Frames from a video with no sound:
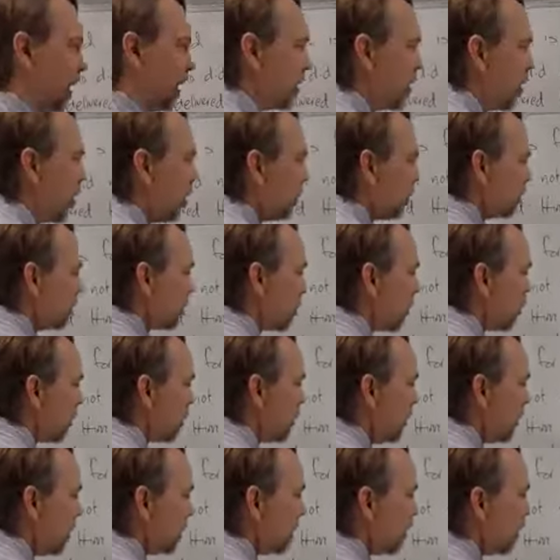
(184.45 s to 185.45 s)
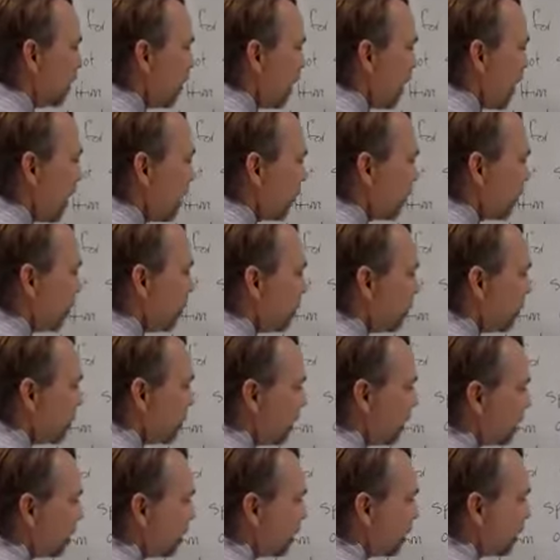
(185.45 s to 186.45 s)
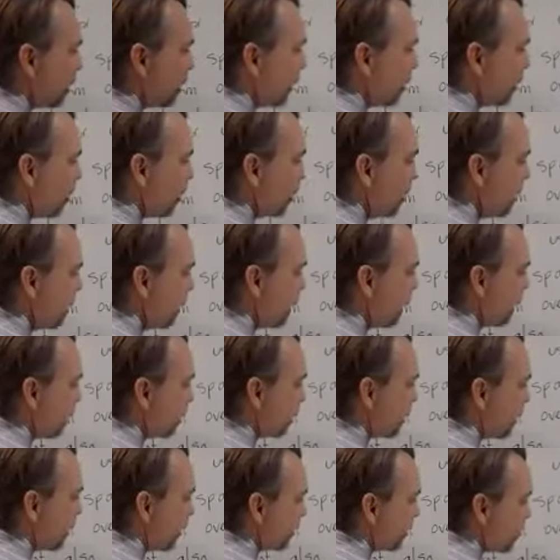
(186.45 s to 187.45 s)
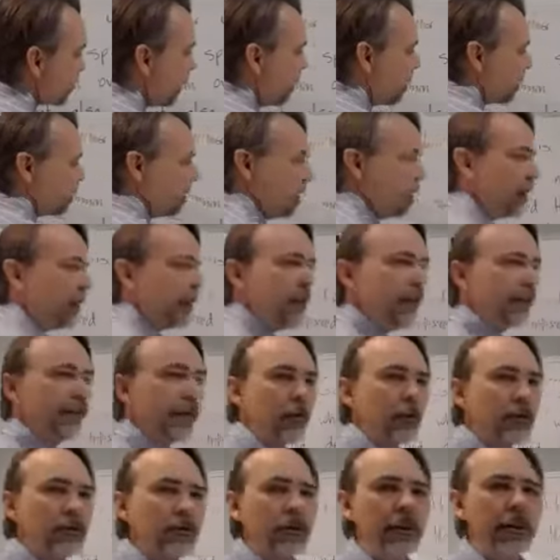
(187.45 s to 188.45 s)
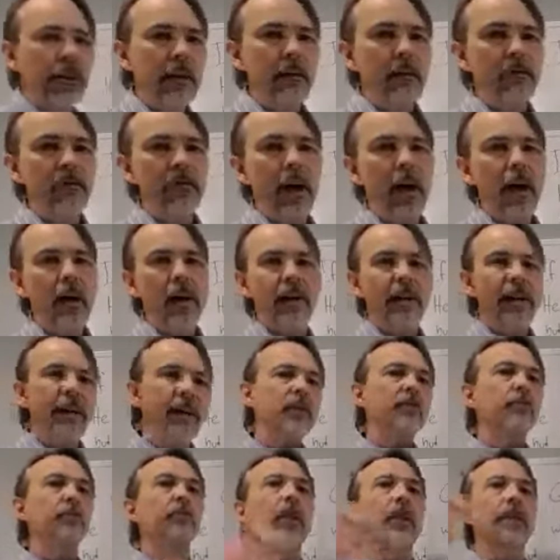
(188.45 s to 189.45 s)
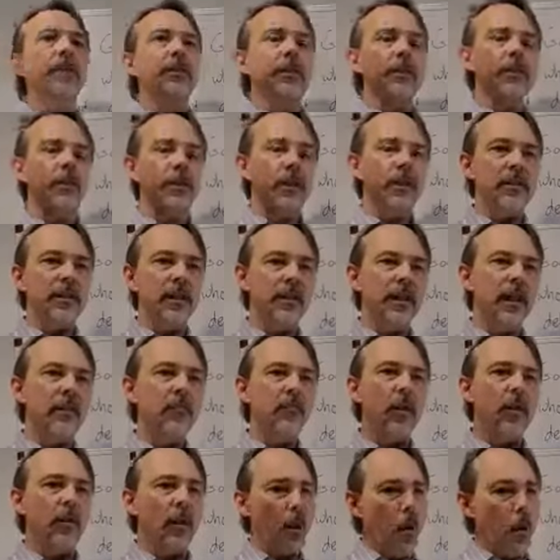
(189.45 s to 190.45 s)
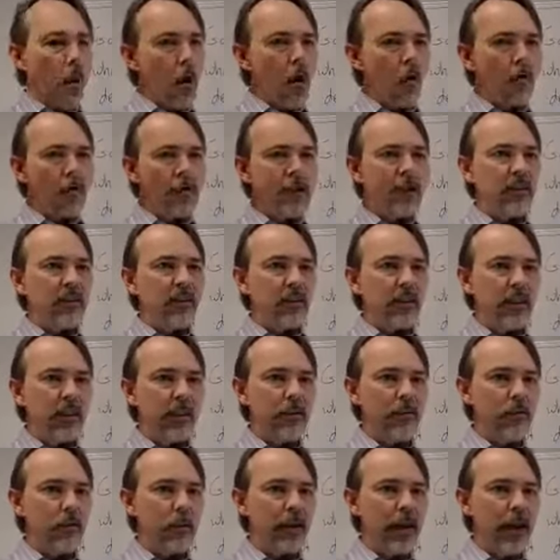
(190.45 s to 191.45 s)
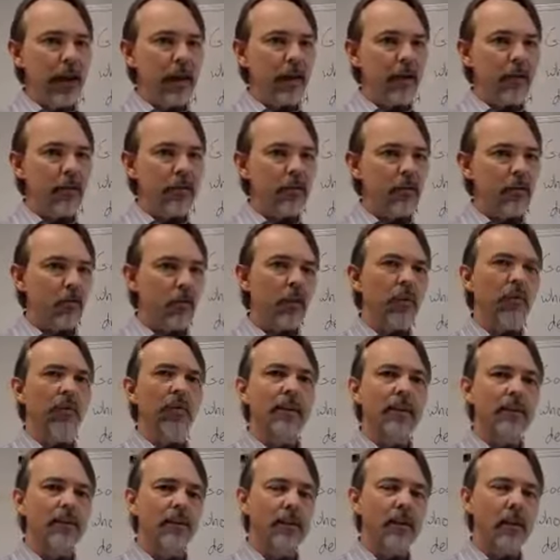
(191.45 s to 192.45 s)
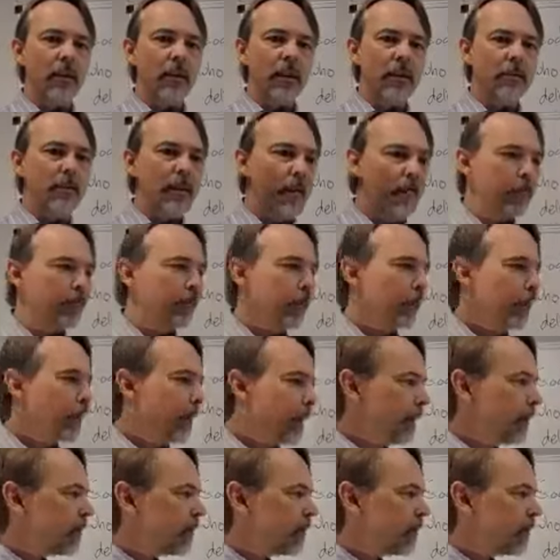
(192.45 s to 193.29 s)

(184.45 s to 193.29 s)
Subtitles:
It's also the Matthew 6:33 types gifts. Seek ye first the kingdom of God and his righteousness, and then what? All these things will be added unto you. What things is he talking about?